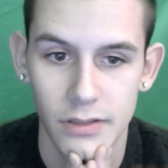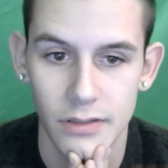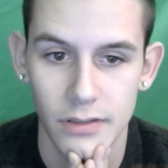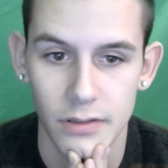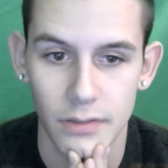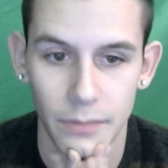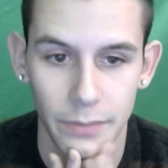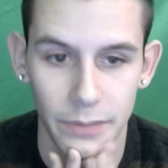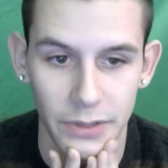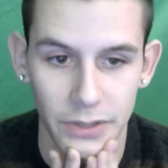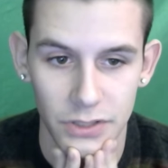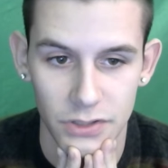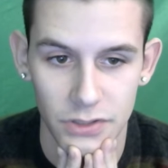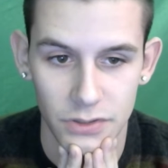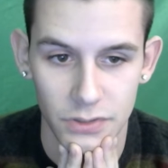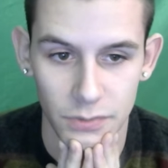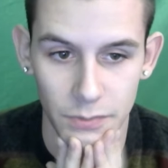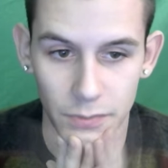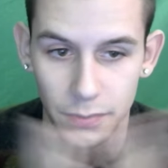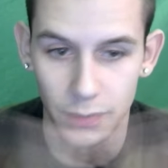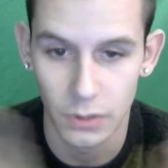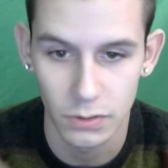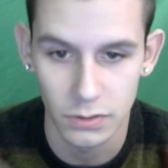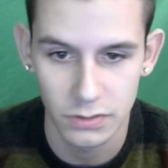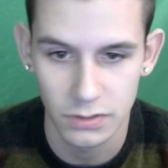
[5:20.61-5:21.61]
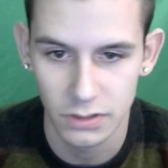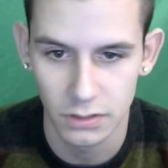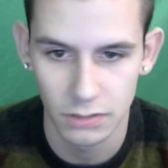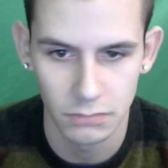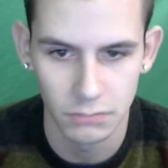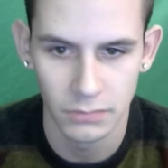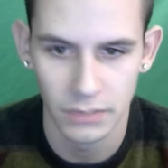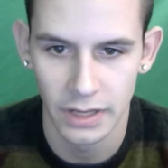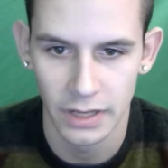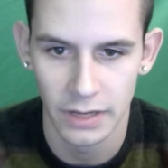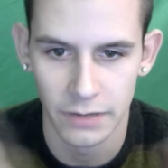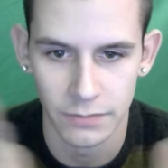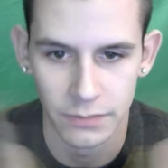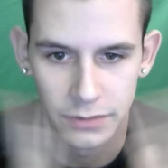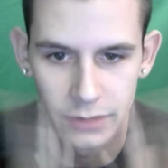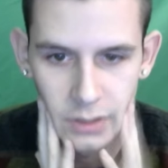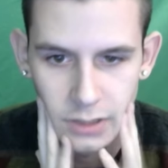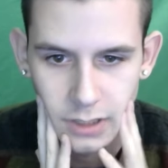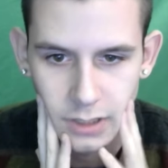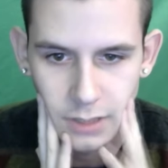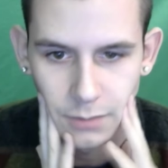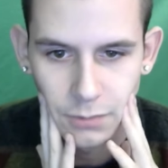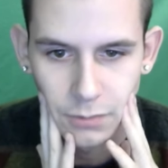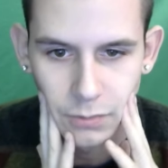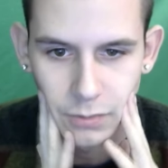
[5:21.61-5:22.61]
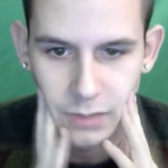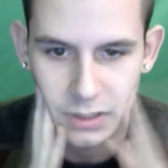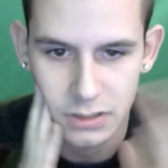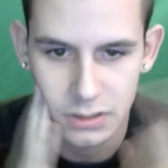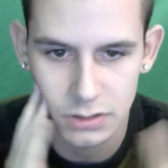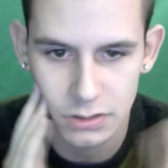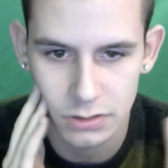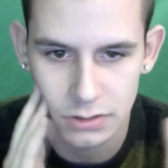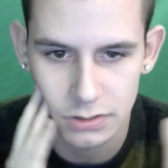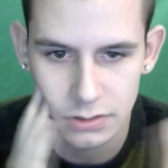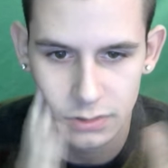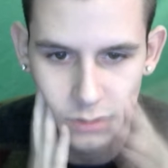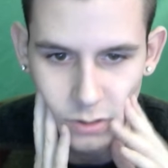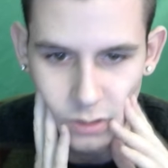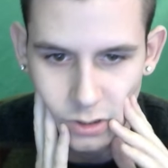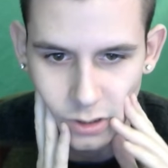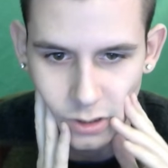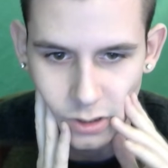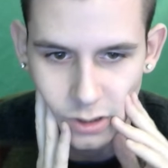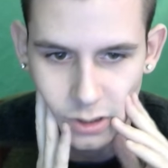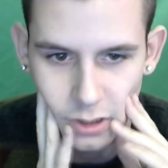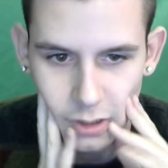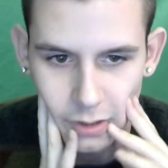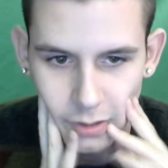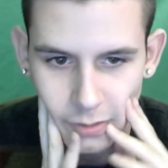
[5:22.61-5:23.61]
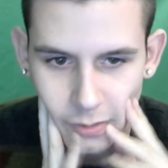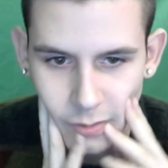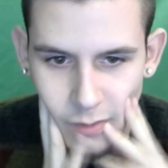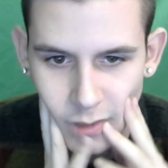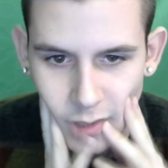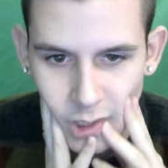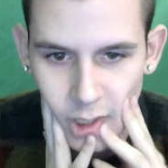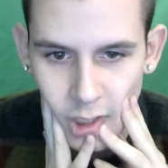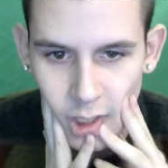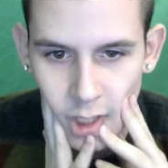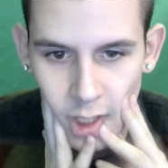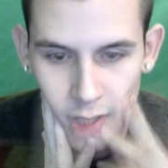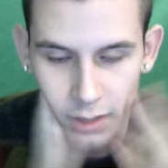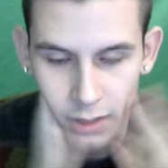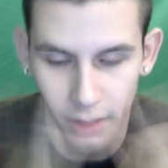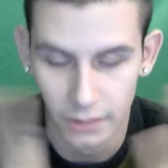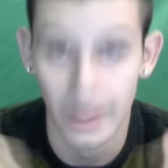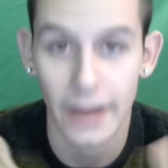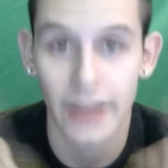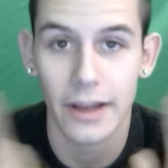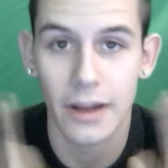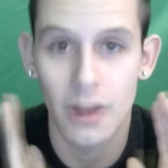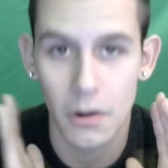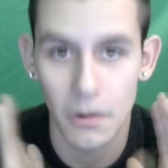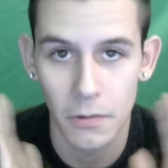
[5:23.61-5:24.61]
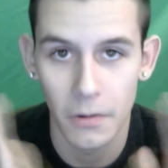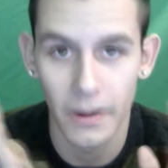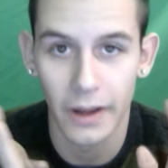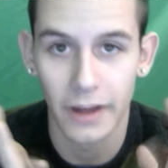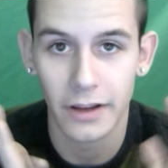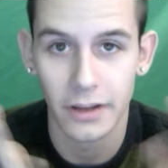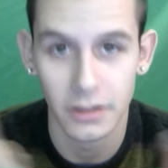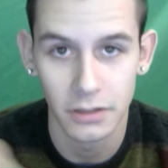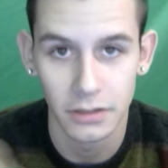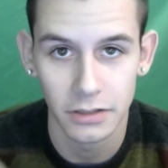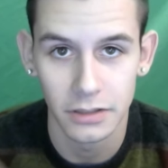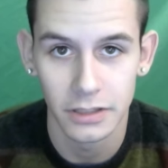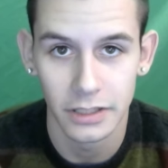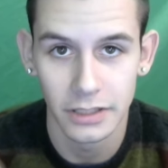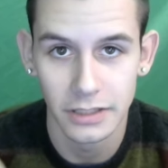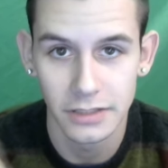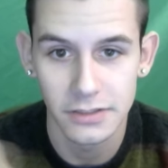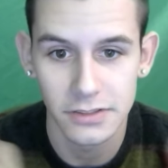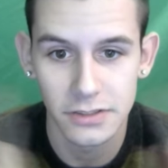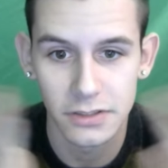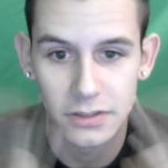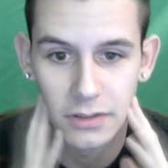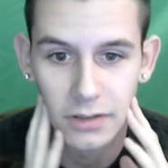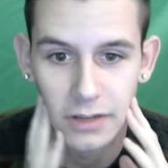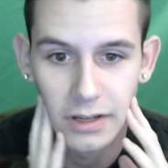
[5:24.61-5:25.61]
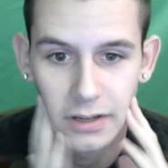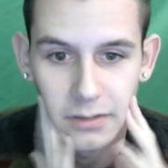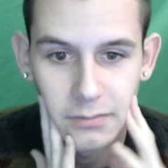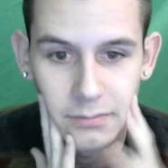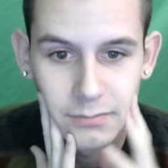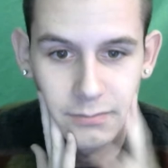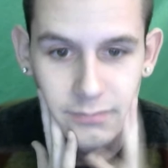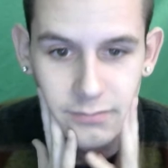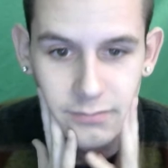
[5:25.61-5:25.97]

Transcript: The pictures were posted every couple weeks or sooner, you know, like a regular Instagram